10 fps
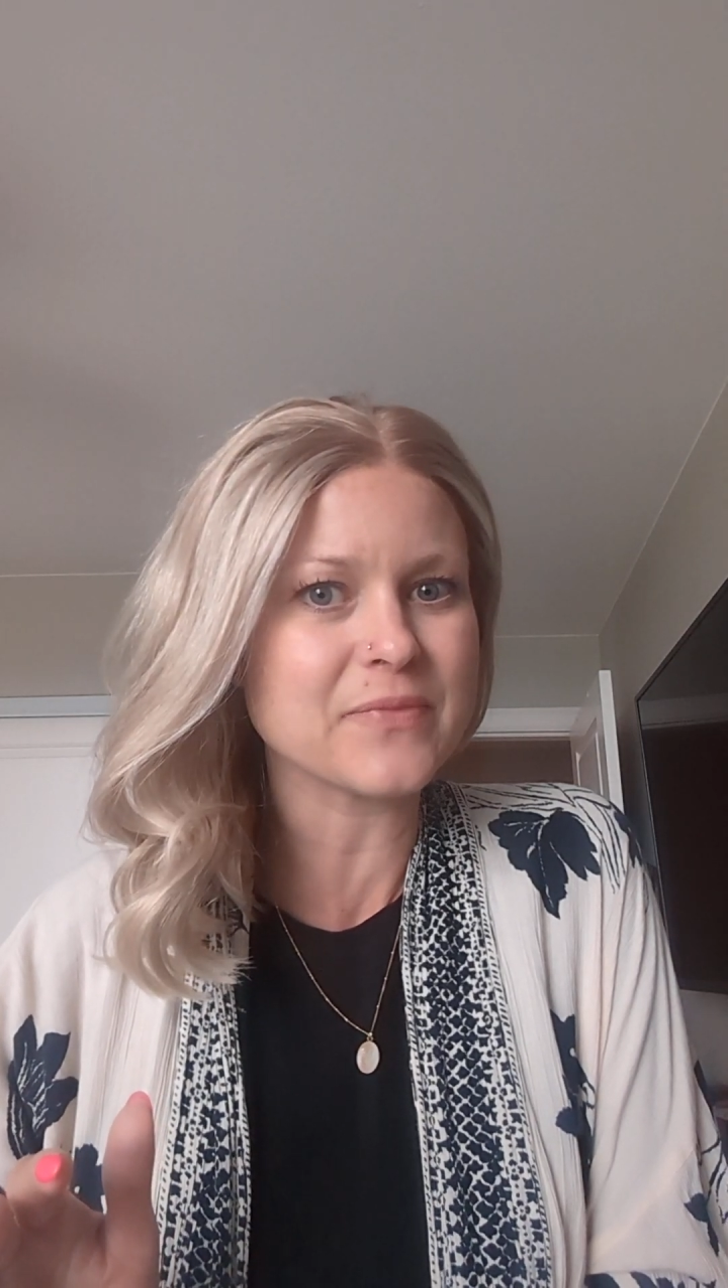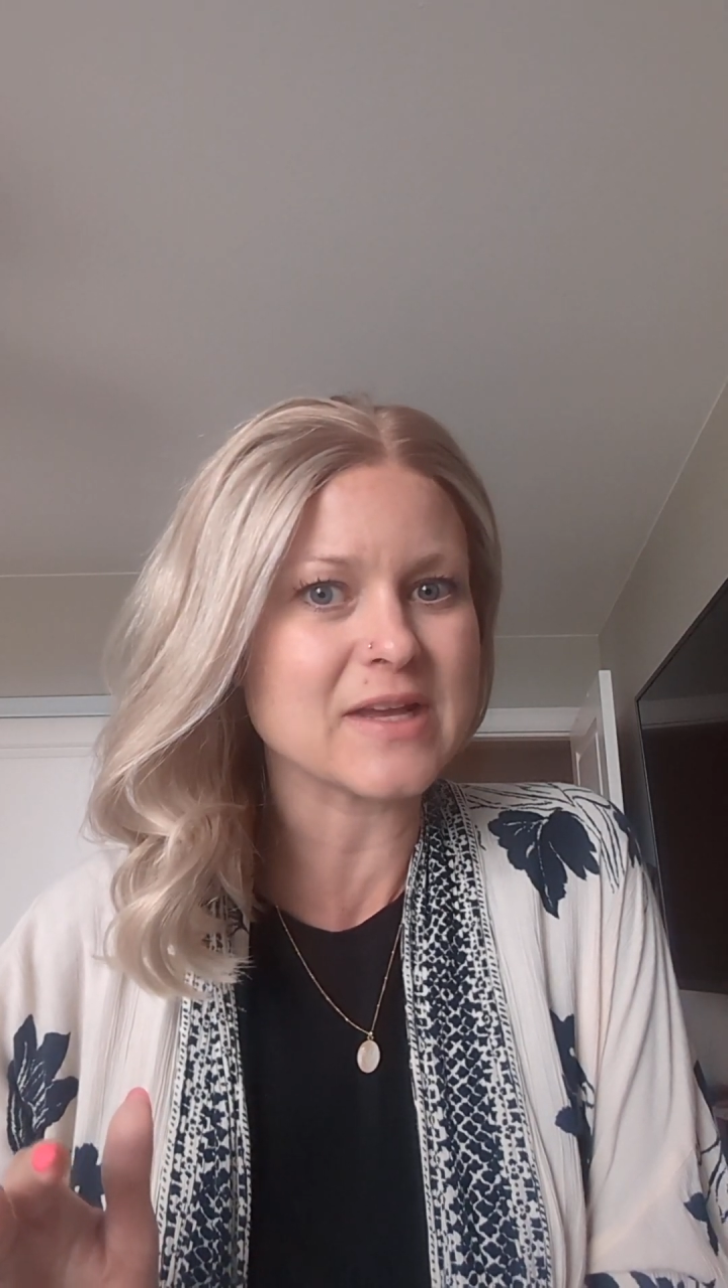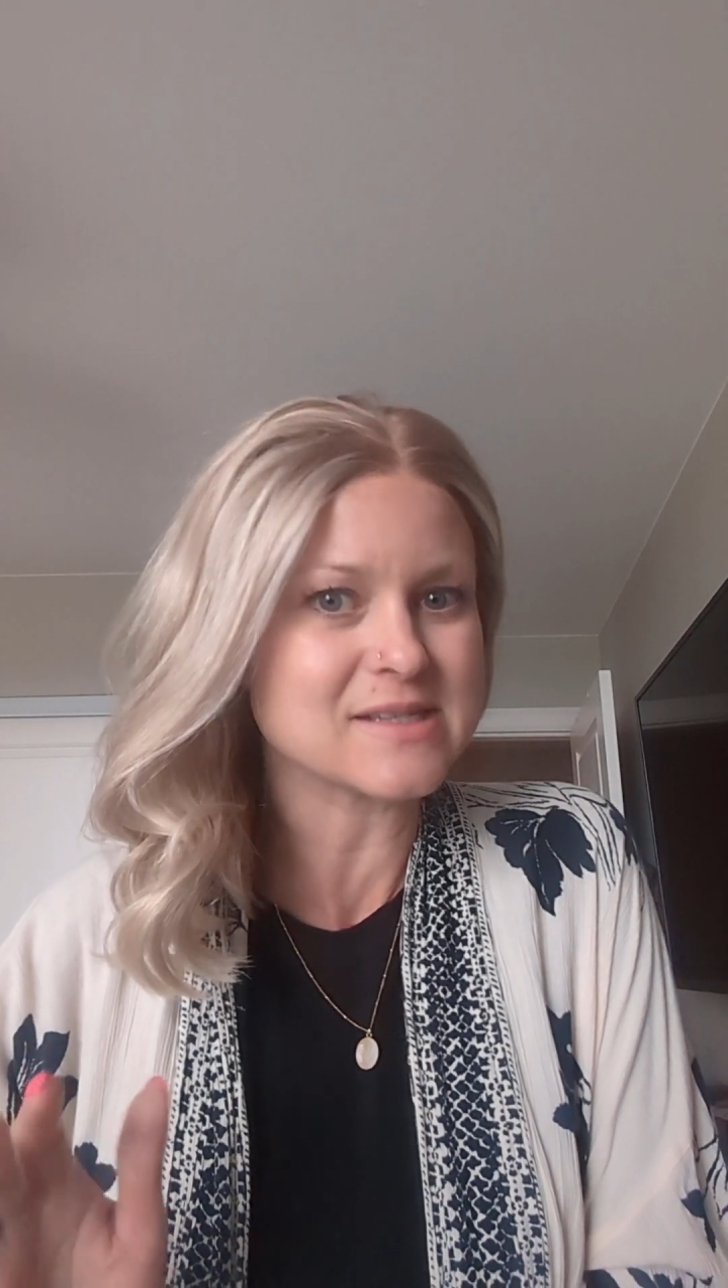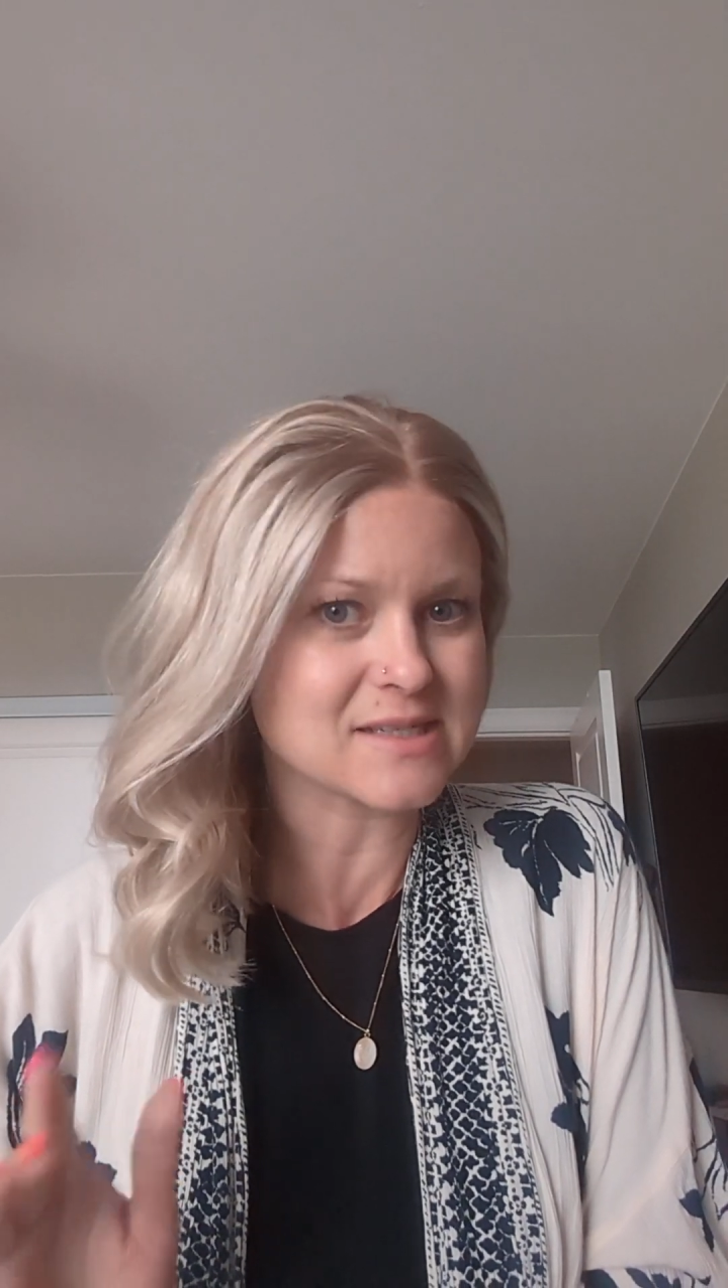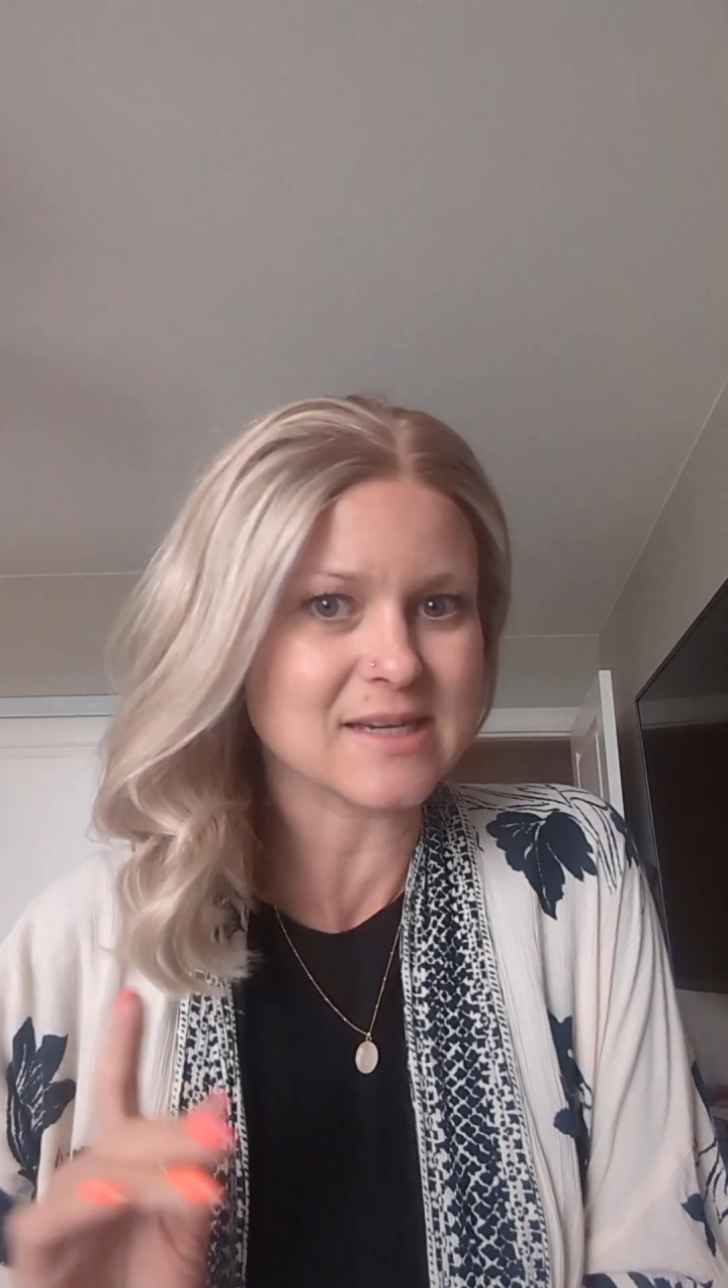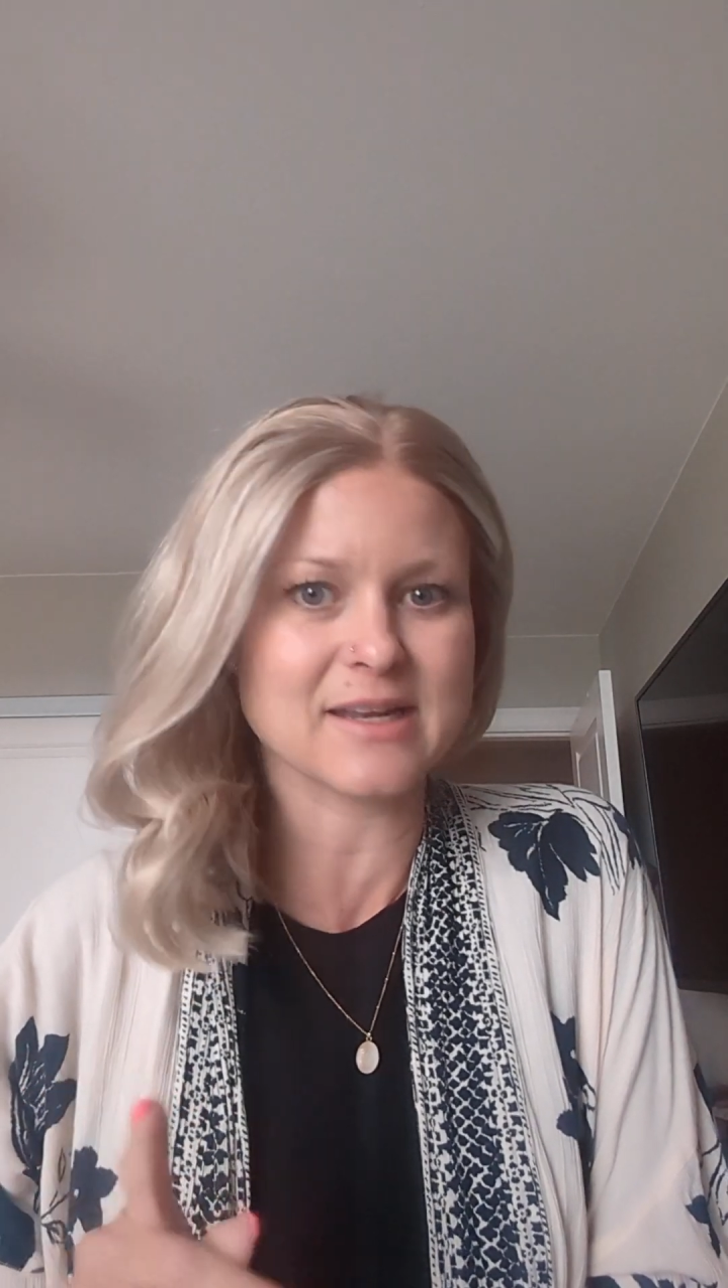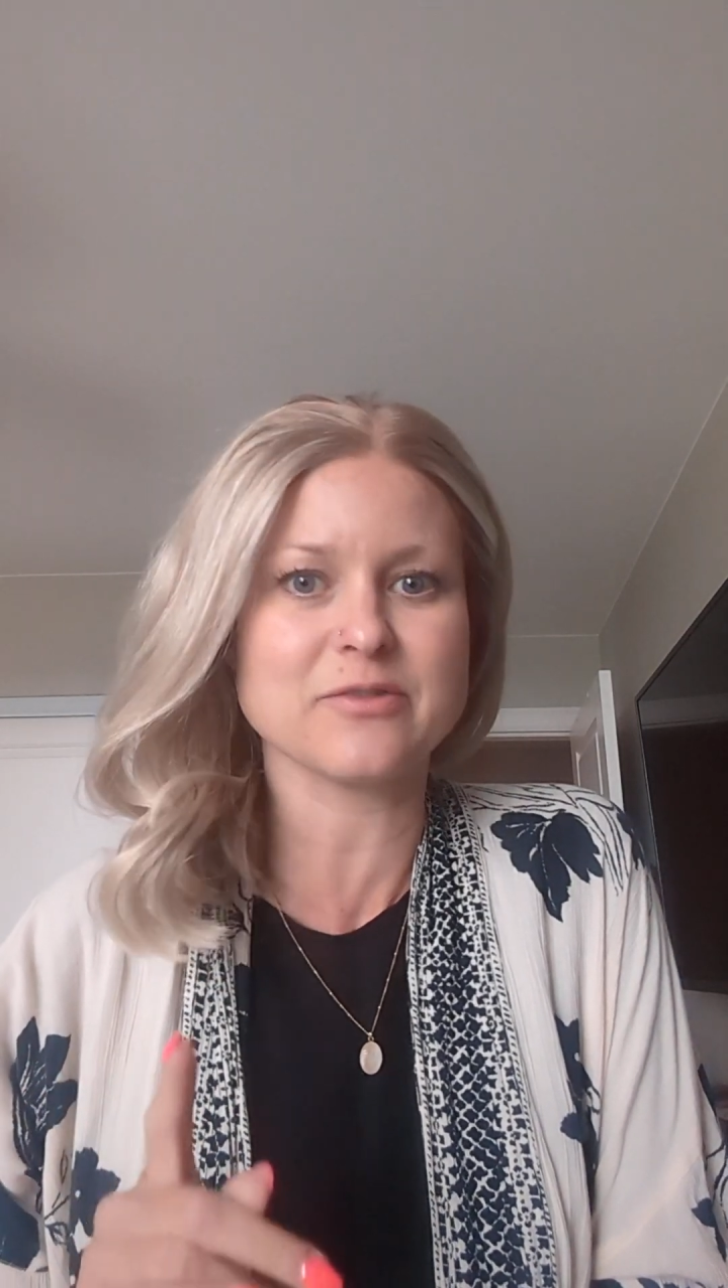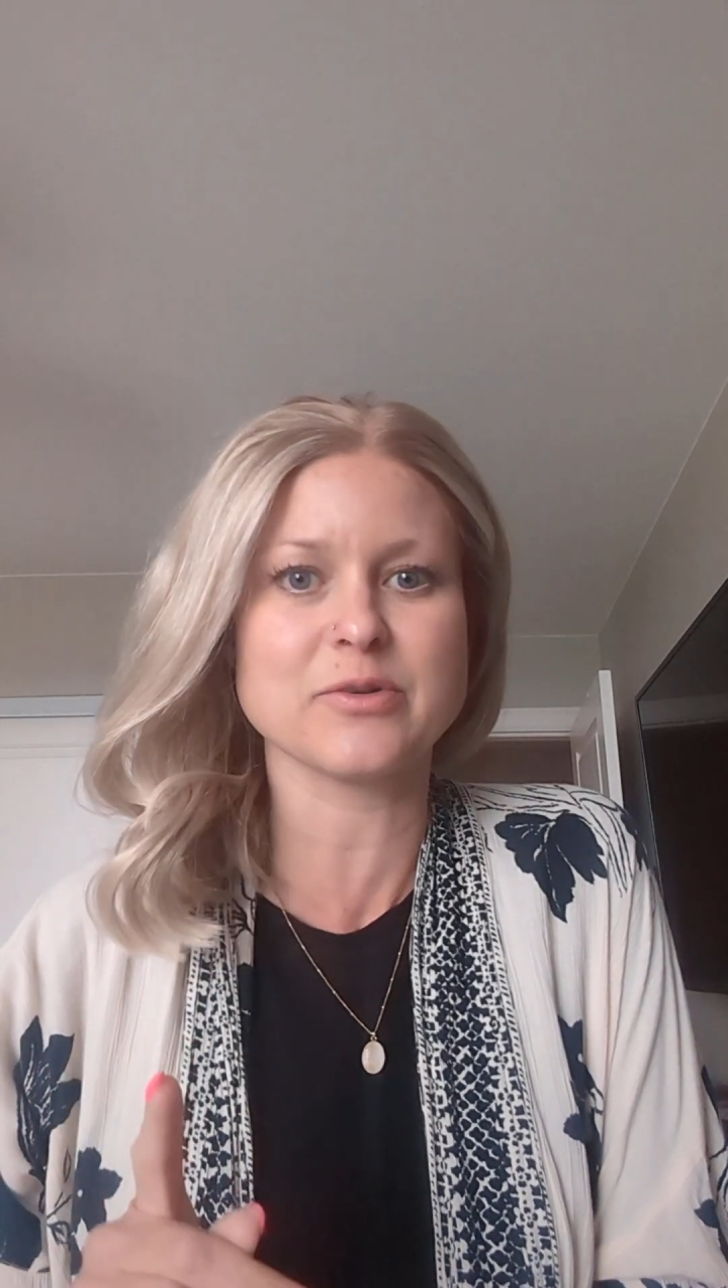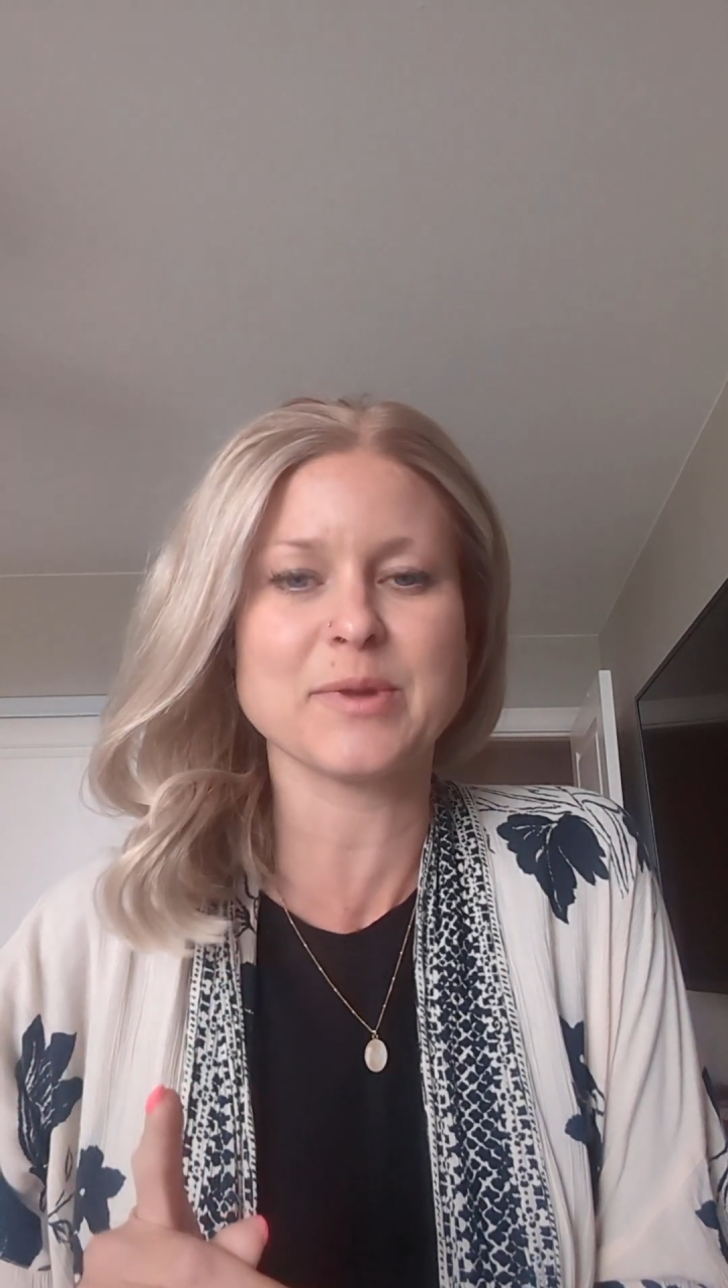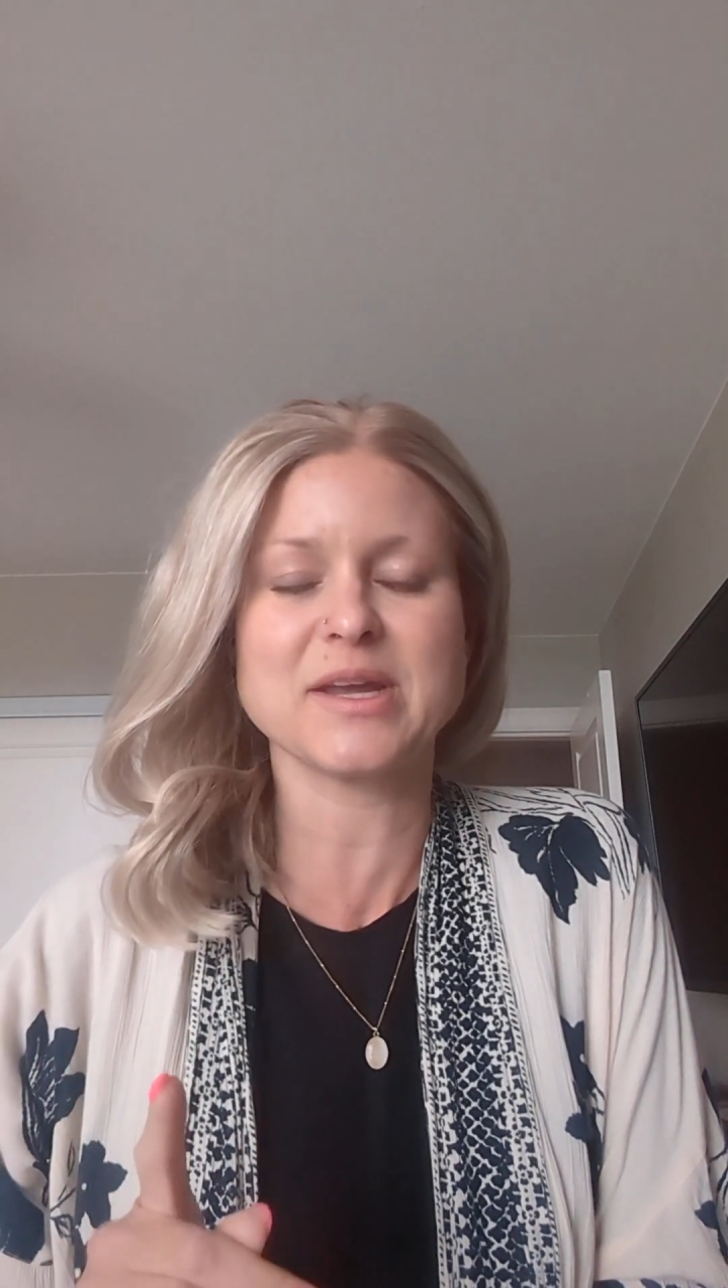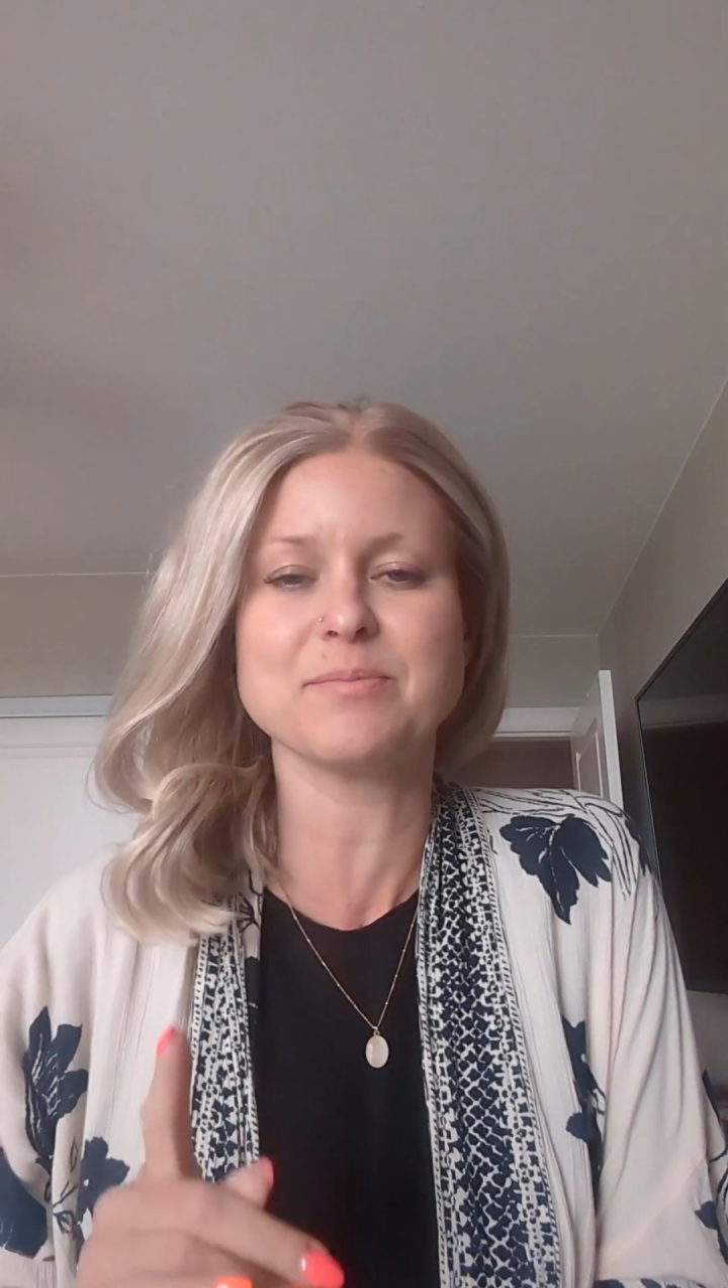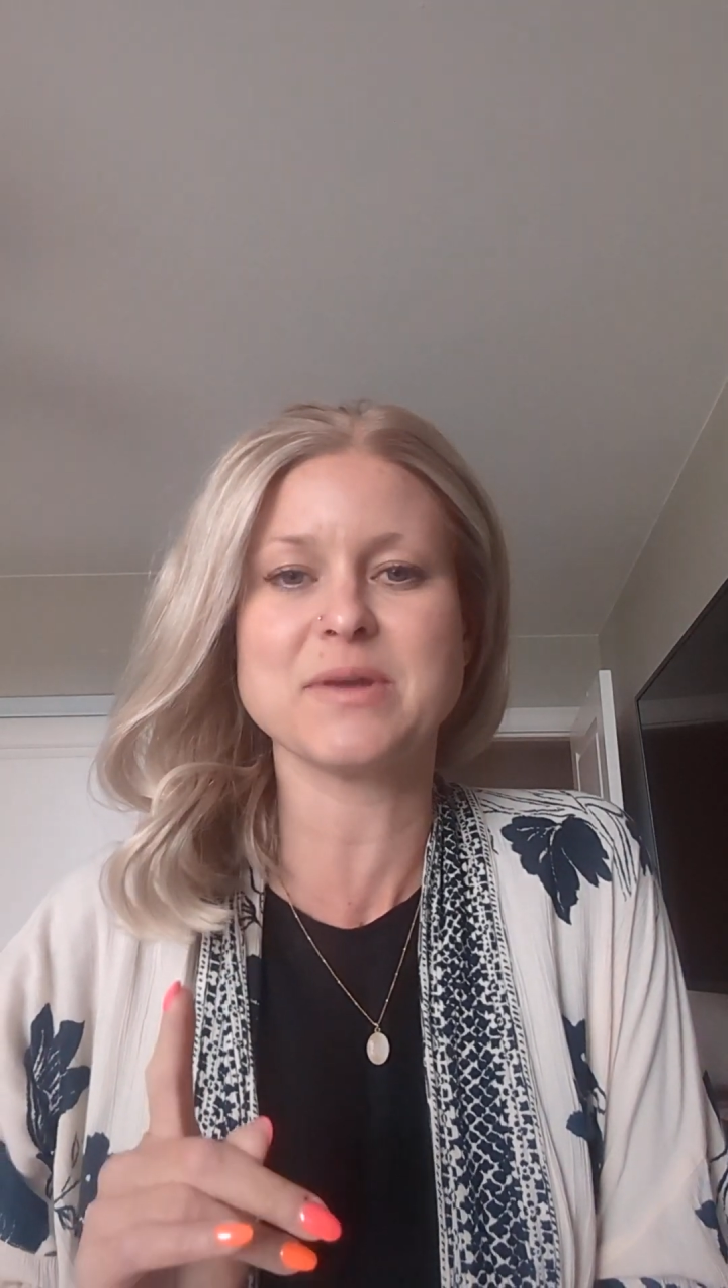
is exciting for me